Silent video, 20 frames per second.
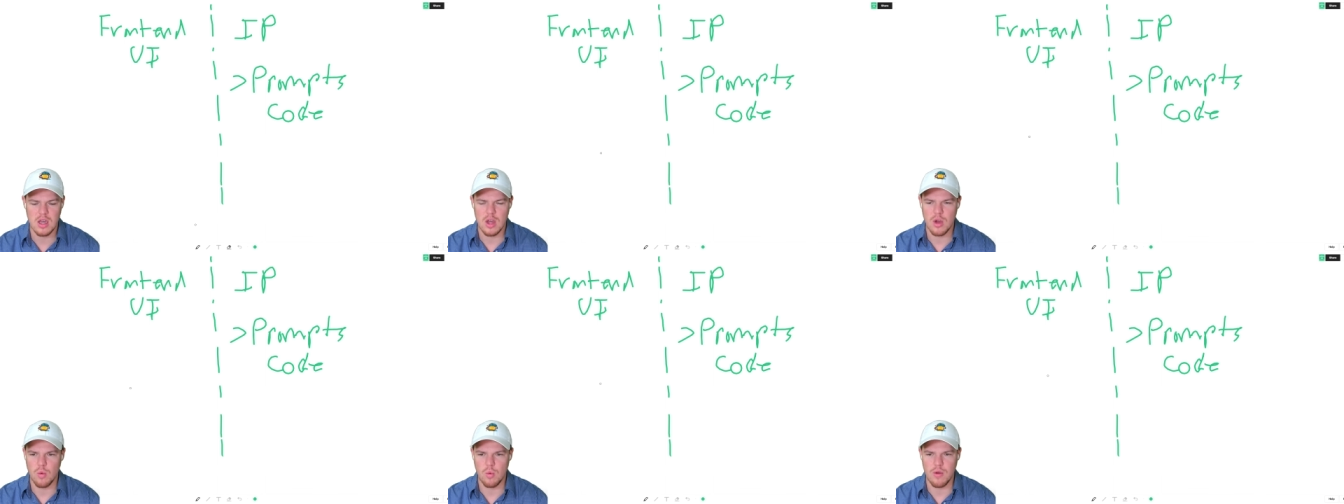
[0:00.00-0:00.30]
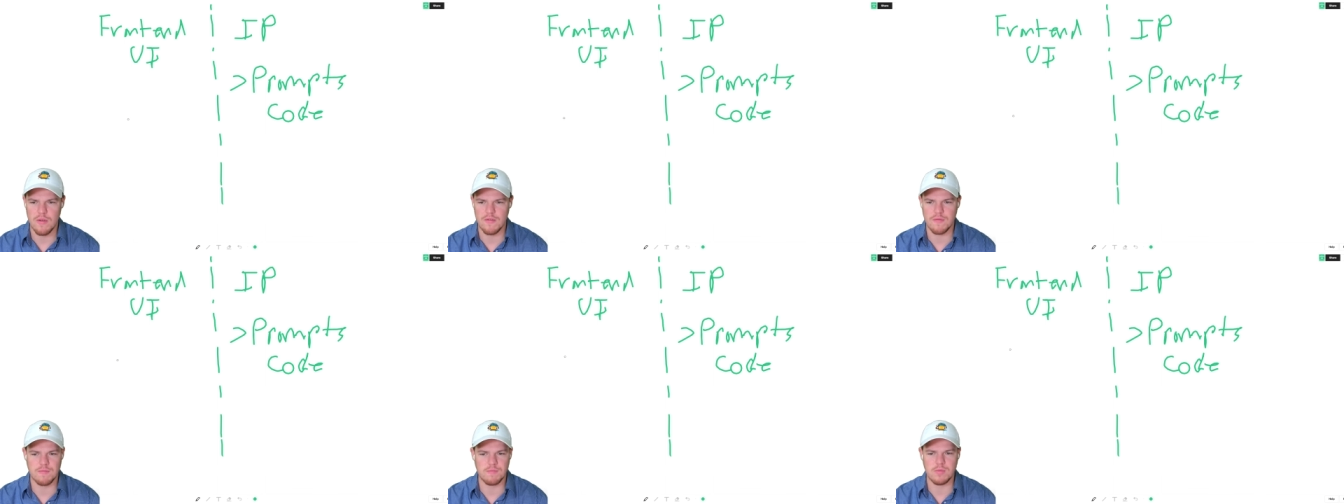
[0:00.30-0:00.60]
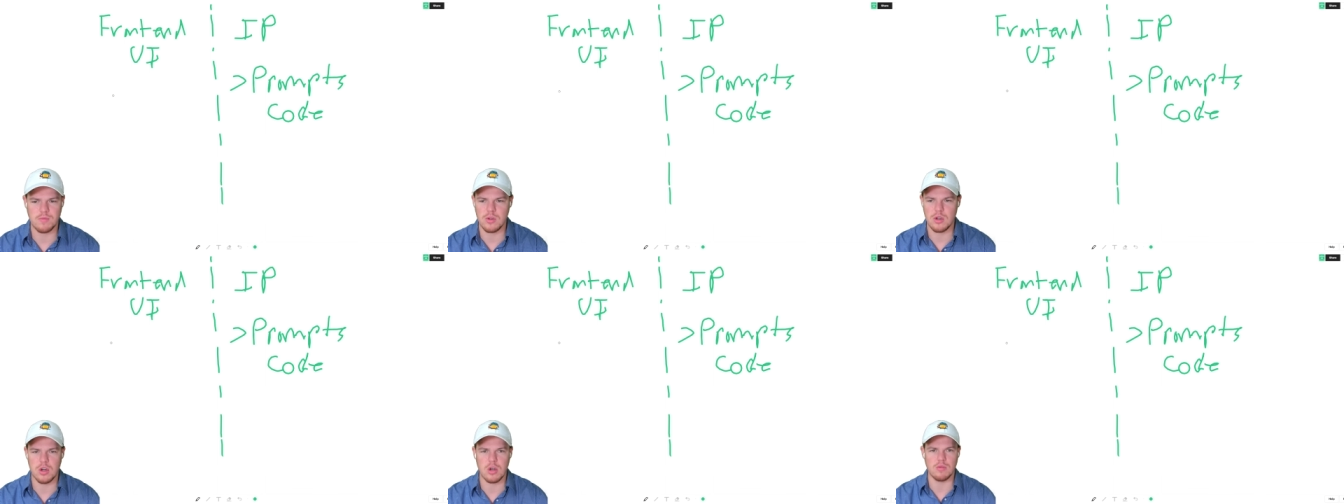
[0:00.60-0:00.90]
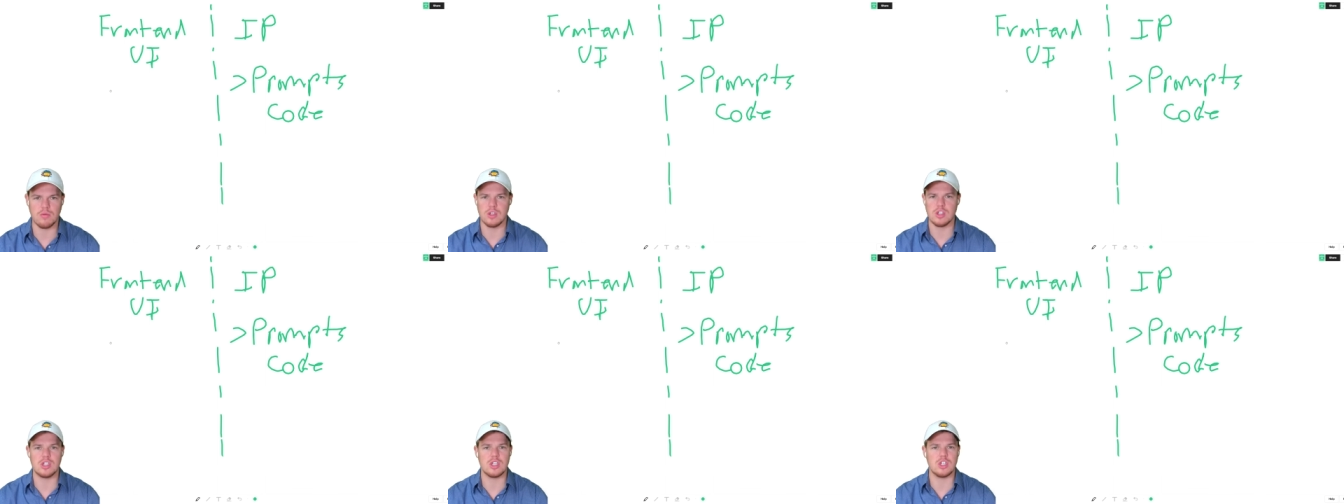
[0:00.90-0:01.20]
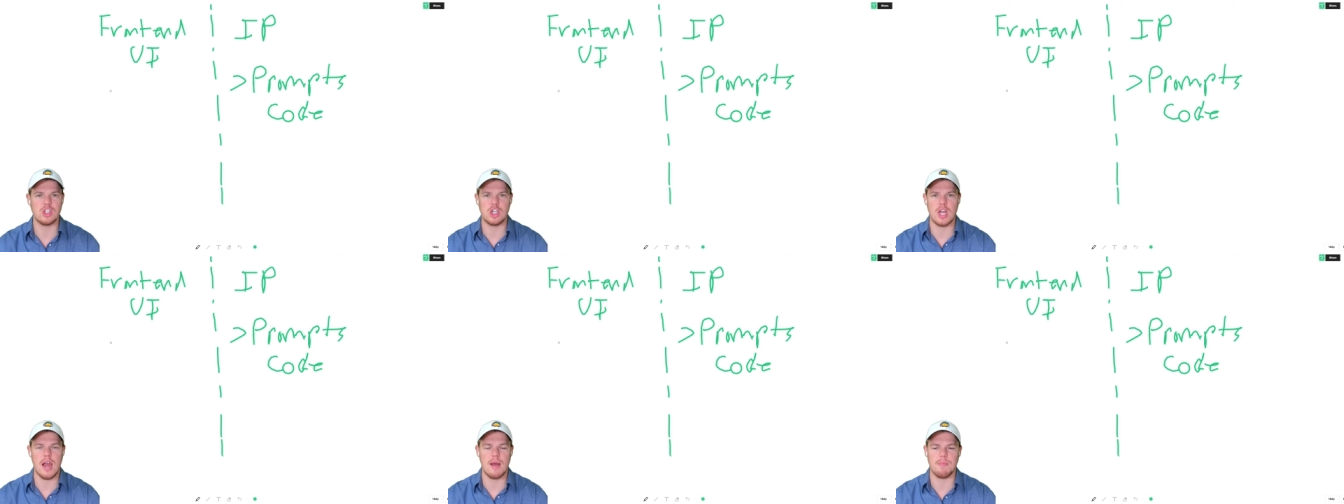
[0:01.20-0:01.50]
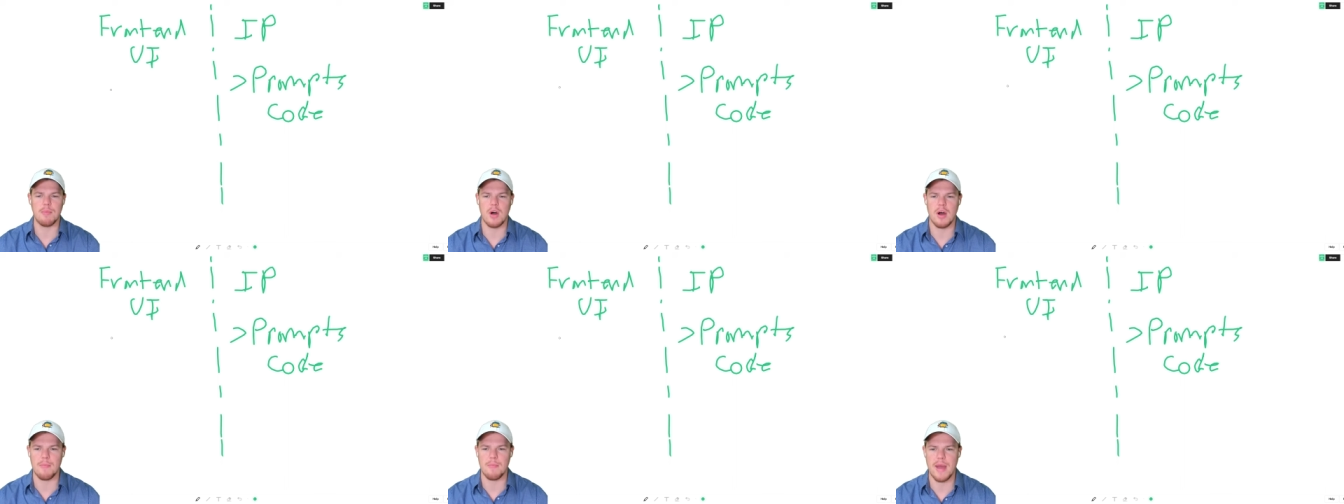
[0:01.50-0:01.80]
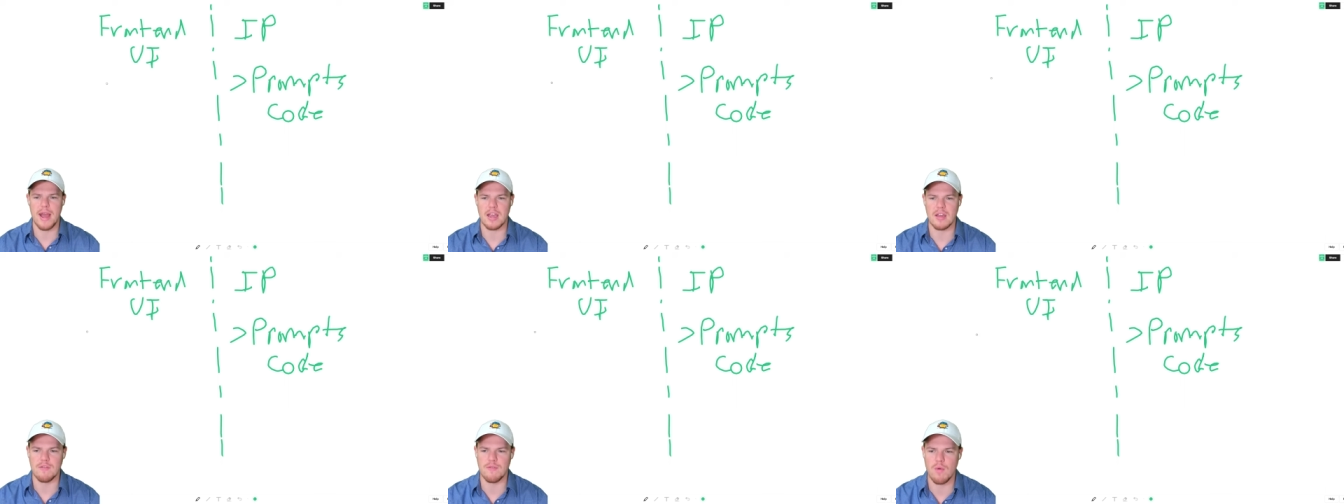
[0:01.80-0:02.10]
with you know just the chat bot
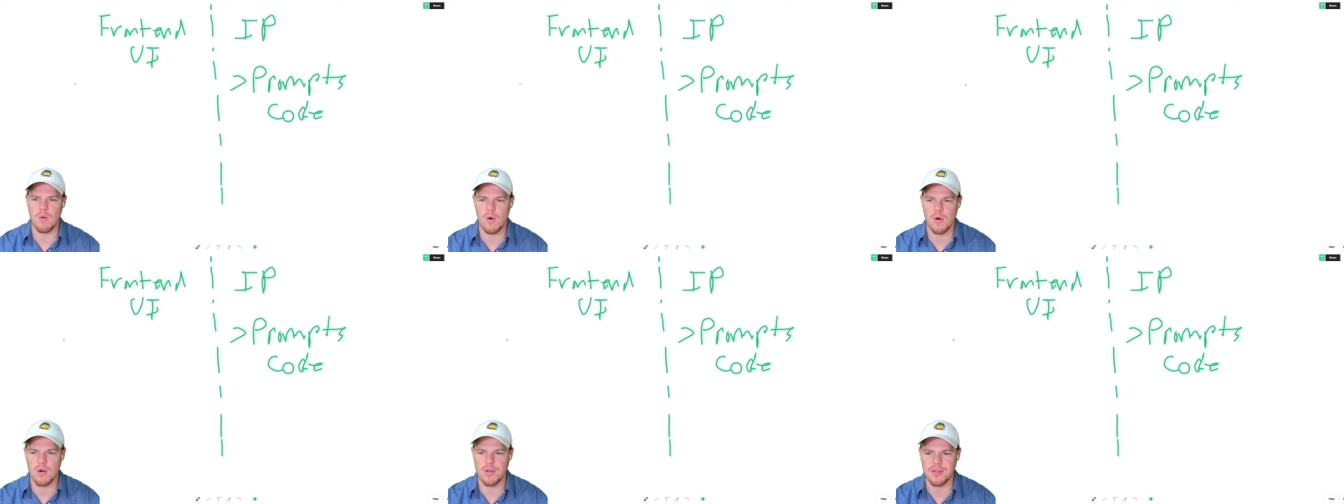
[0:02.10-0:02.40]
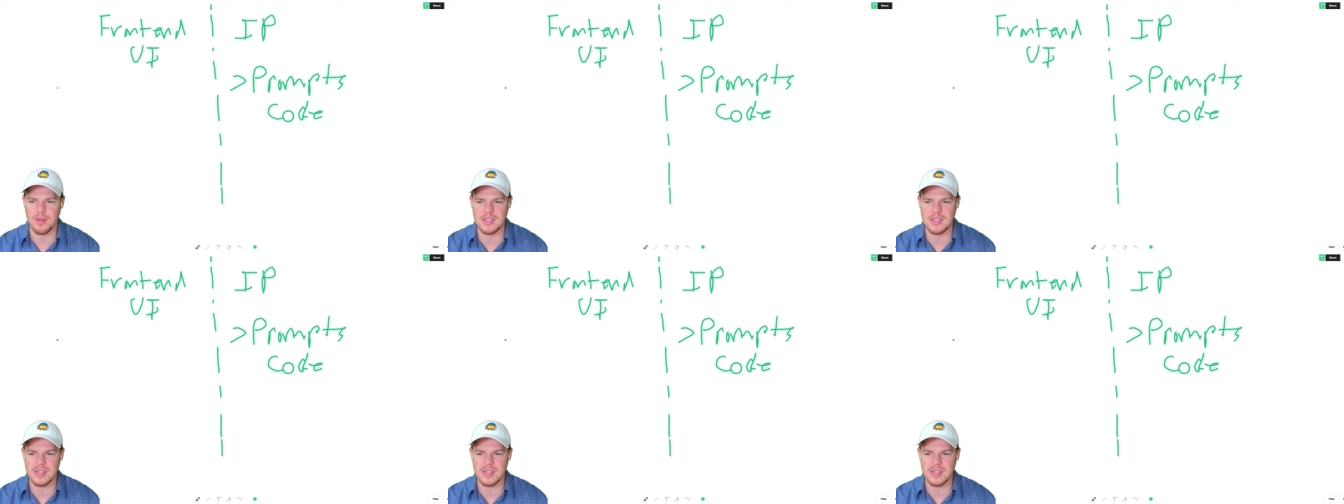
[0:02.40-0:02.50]
back and forth.